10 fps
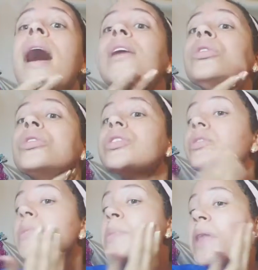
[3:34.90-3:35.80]
at
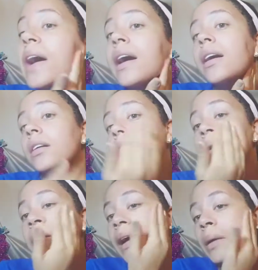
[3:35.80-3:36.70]
Nordstrom that,
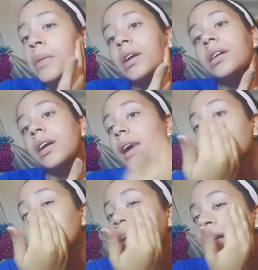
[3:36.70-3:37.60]
I mean,
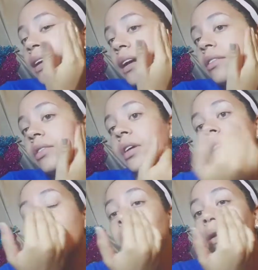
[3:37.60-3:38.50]
I can
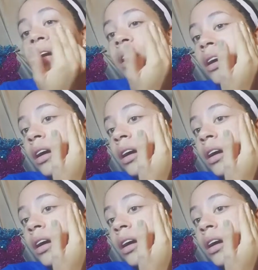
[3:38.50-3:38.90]
never